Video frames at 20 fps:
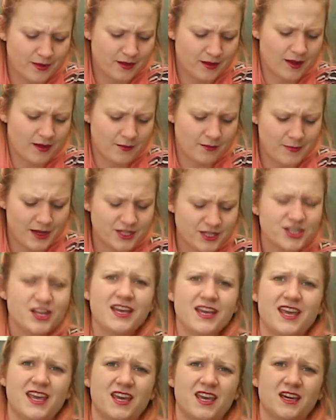Imagine
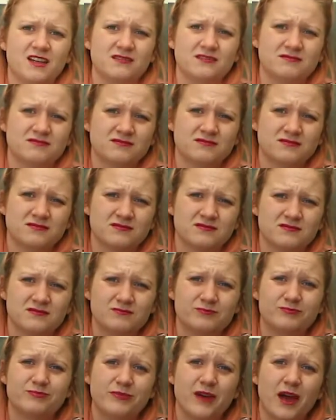IKEA.
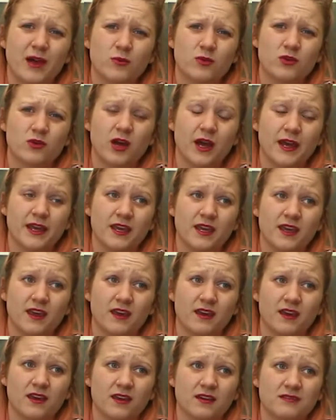I want IKEA
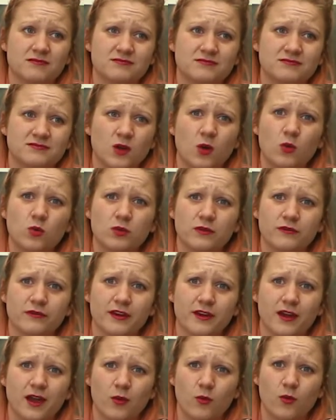here. All of it.
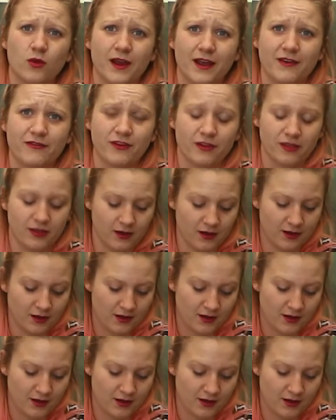I want everything.